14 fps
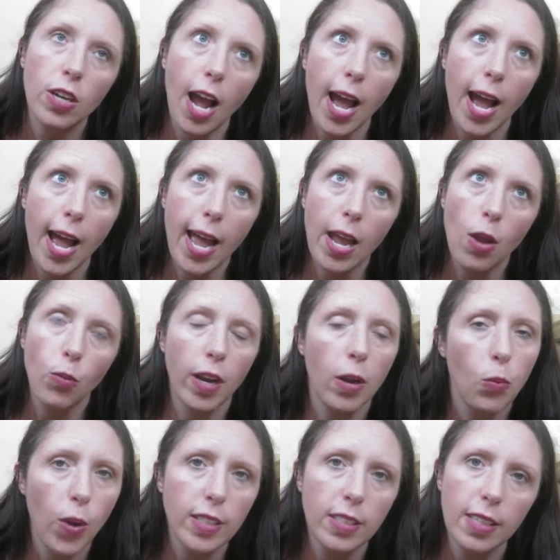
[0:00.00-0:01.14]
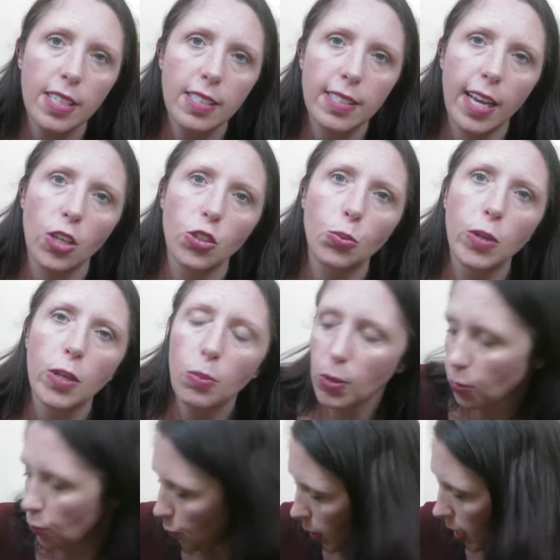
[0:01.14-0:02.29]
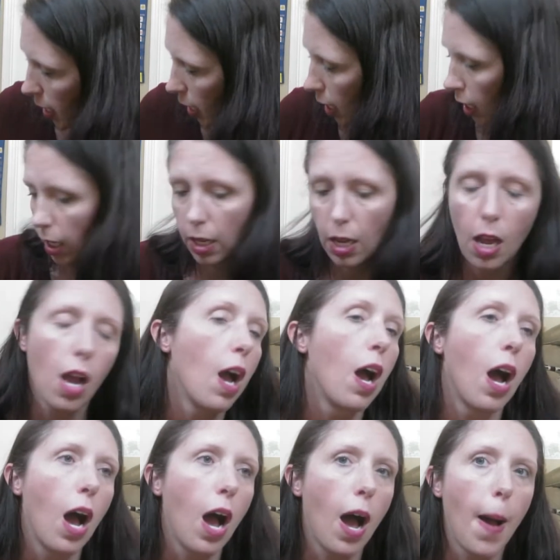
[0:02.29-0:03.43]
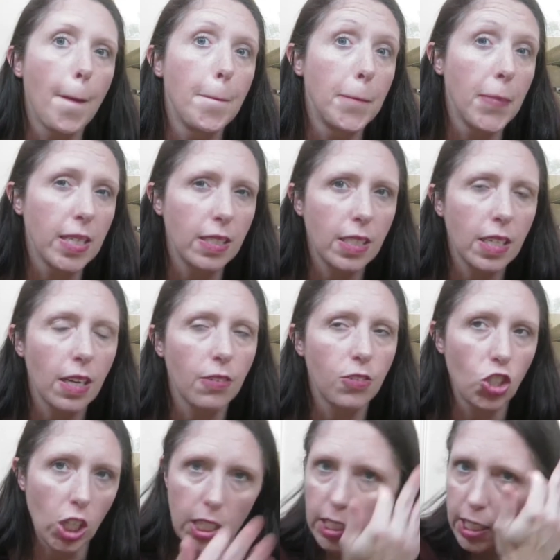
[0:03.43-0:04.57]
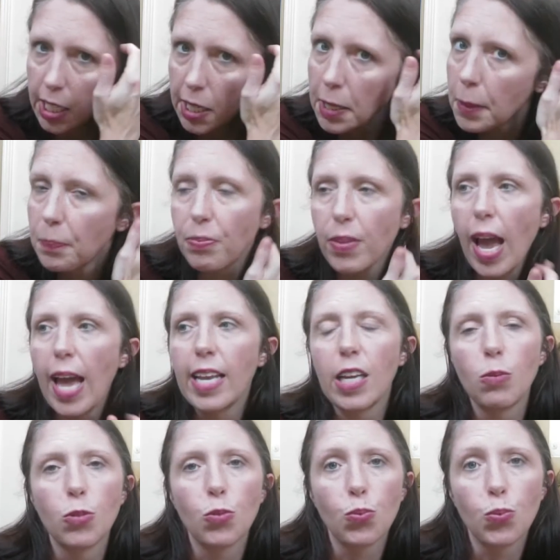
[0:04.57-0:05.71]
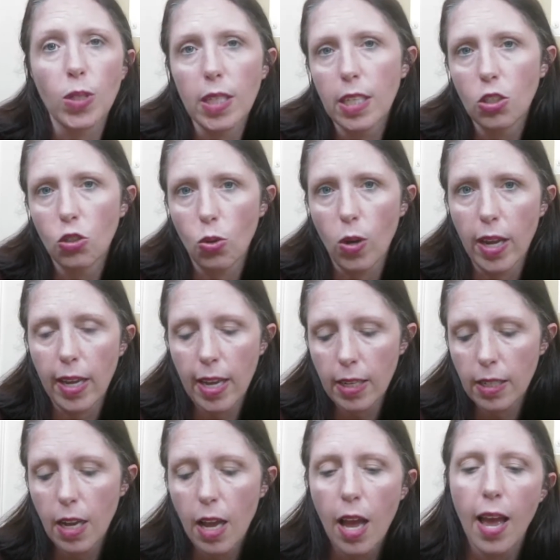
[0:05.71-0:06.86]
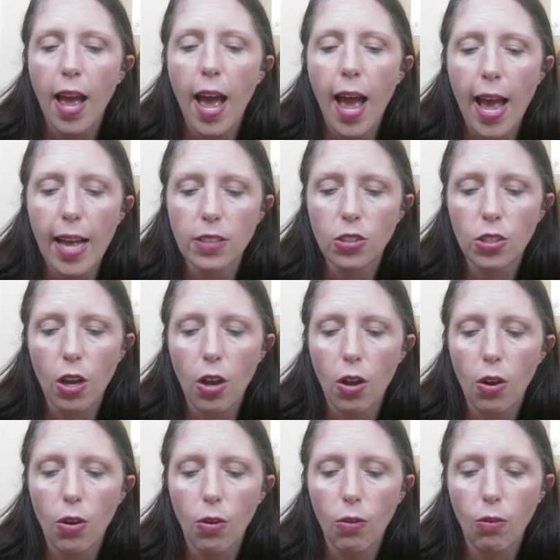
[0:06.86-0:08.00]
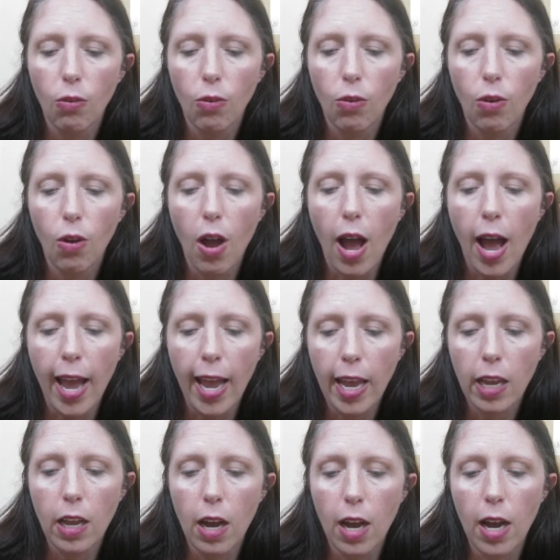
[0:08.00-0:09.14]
and I, when I went to these sales, we were reading Misty of Chincoteague, and he was really enjoying it. And so I